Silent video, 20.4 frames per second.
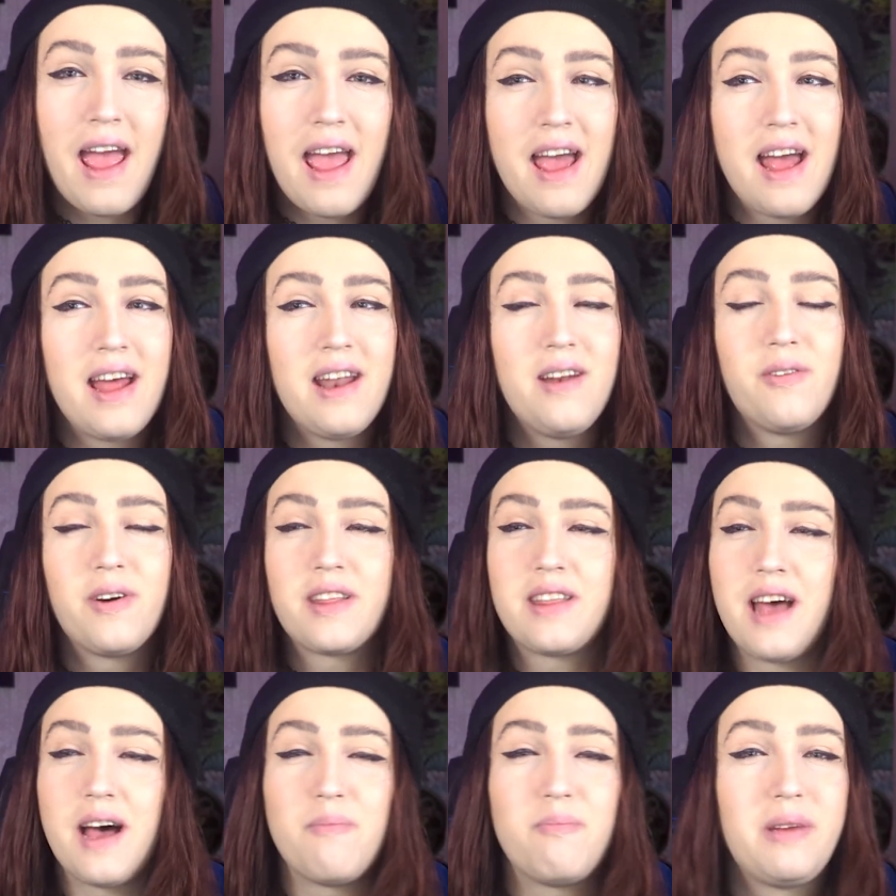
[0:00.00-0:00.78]
And
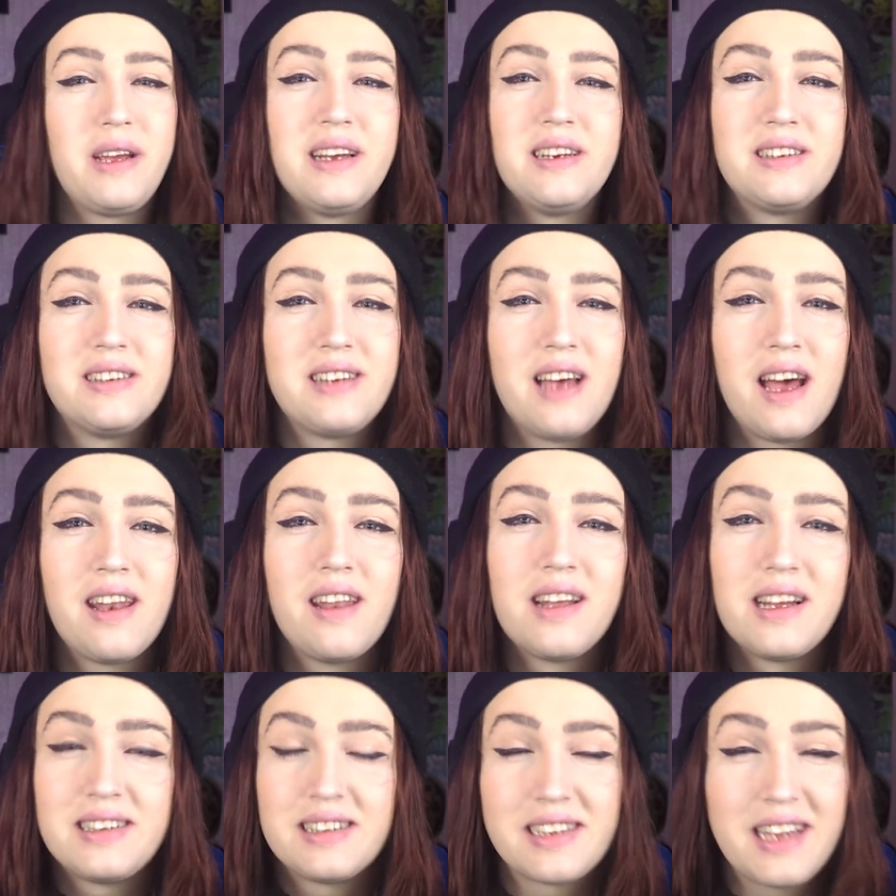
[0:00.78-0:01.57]
with that being
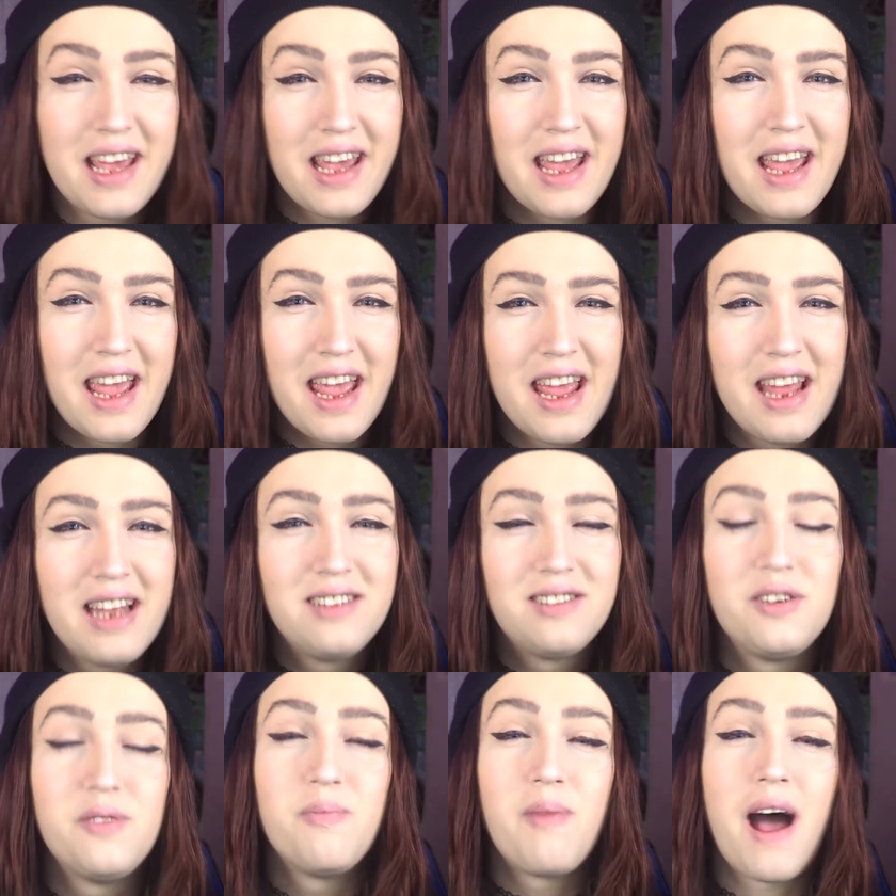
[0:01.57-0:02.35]
said, let's get
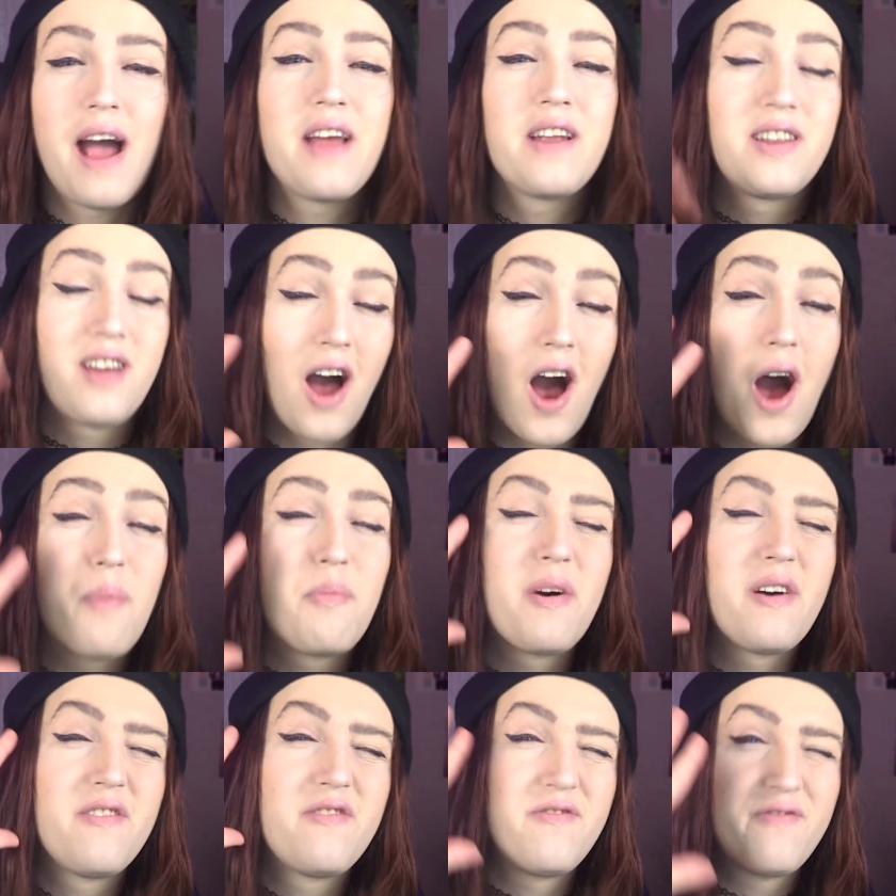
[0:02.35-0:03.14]
into my
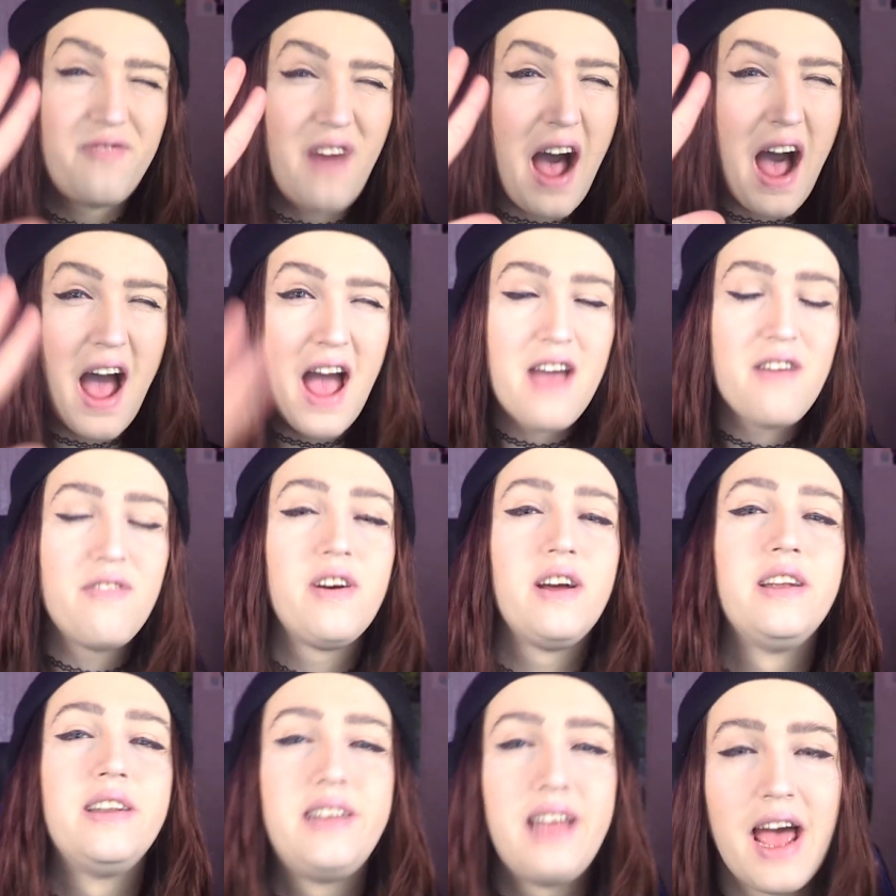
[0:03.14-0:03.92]
top
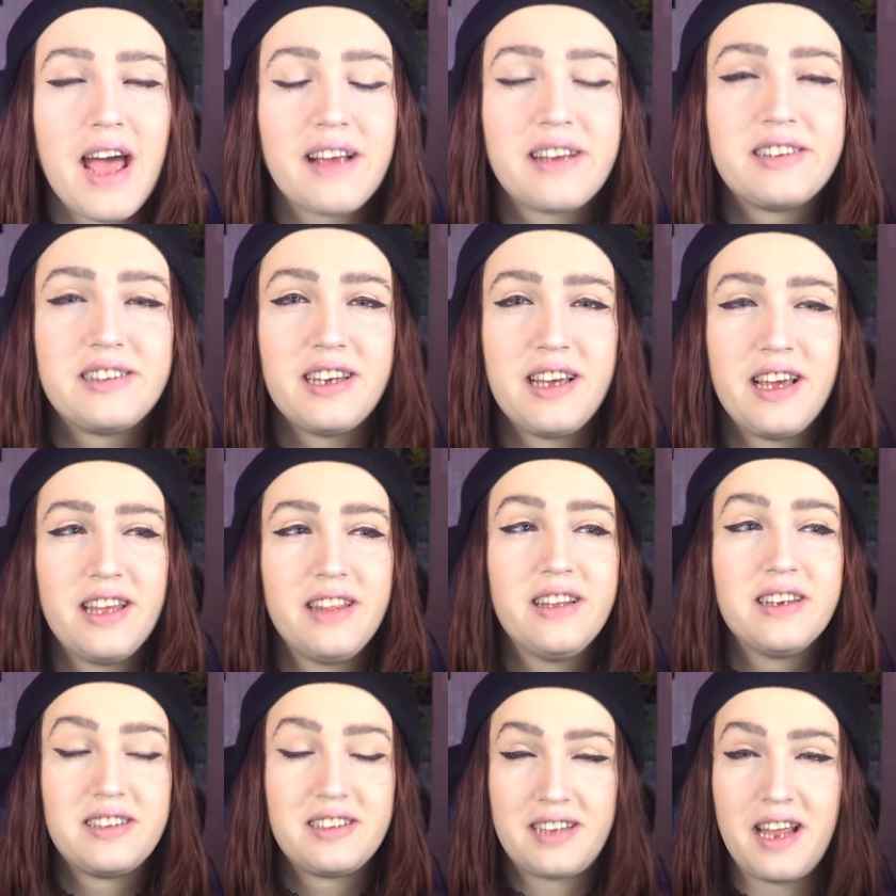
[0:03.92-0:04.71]
5 decks
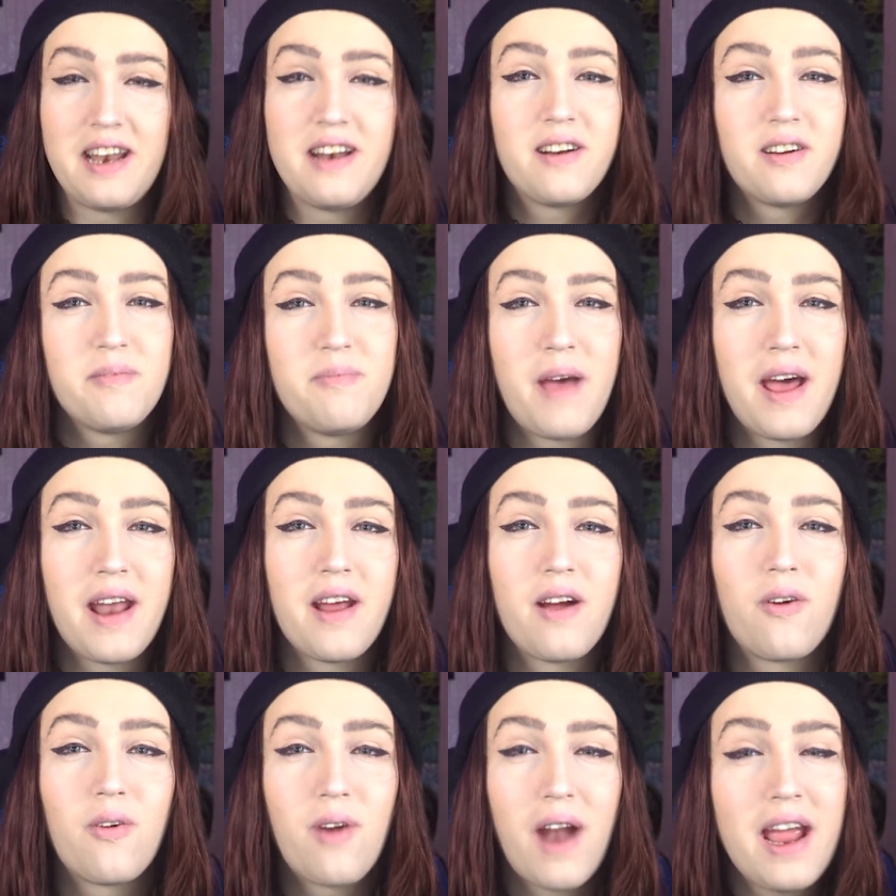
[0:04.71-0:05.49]
in the Standard
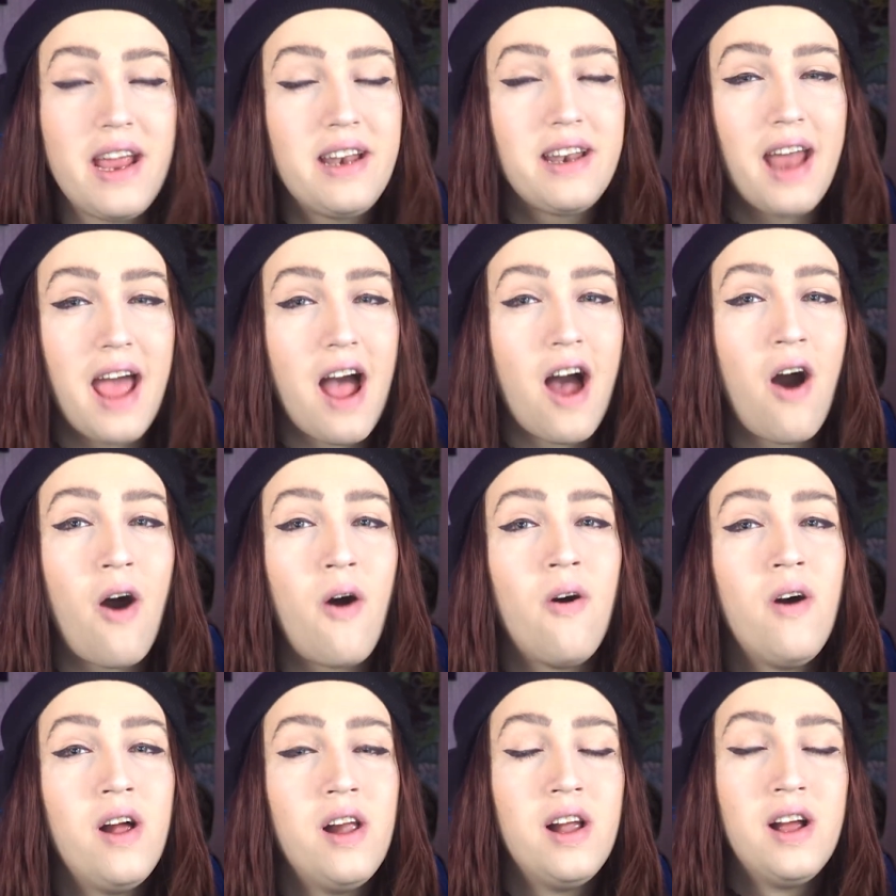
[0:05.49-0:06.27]
meta right
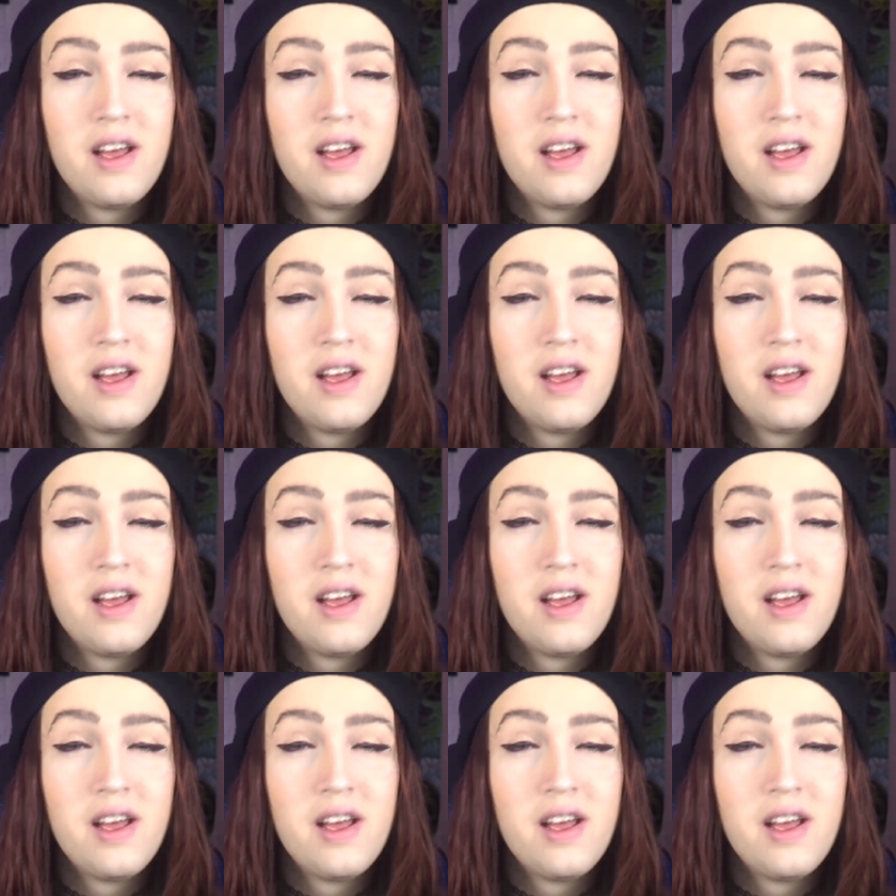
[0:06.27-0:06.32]
now